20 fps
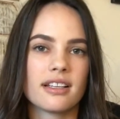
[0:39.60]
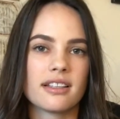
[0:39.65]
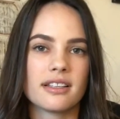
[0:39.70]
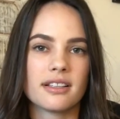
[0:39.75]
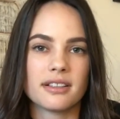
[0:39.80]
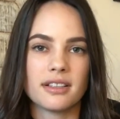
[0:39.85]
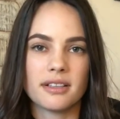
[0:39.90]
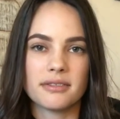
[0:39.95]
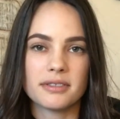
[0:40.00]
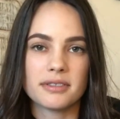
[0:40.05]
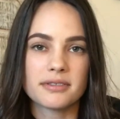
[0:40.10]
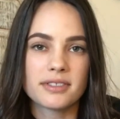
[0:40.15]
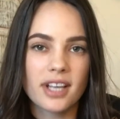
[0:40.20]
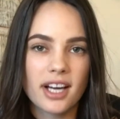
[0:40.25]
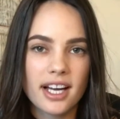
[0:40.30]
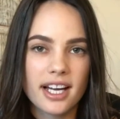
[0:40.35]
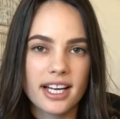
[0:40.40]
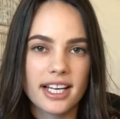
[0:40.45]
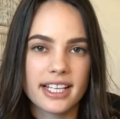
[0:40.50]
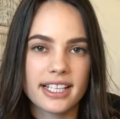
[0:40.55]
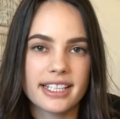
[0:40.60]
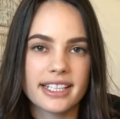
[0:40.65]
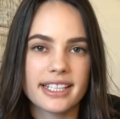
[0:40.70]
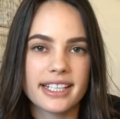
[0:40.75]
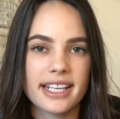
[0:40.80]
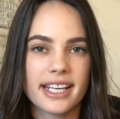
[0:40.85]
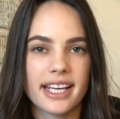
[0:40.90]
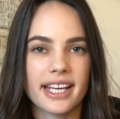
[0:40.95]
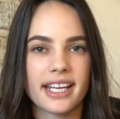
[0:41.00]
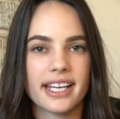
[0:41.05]
the love of God,
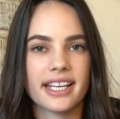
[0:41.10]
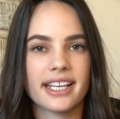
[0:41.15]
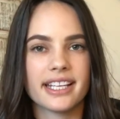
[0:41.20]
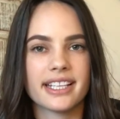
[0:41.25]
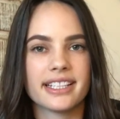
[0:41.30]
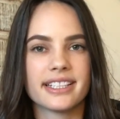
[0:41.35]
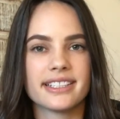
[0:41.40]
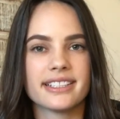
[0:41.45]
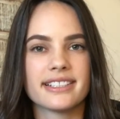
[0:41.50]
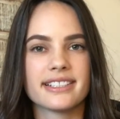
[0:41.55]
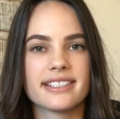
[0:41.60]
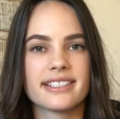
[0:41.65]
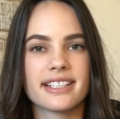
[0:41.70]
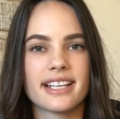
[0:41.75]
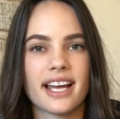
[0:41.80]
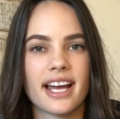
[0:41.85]
and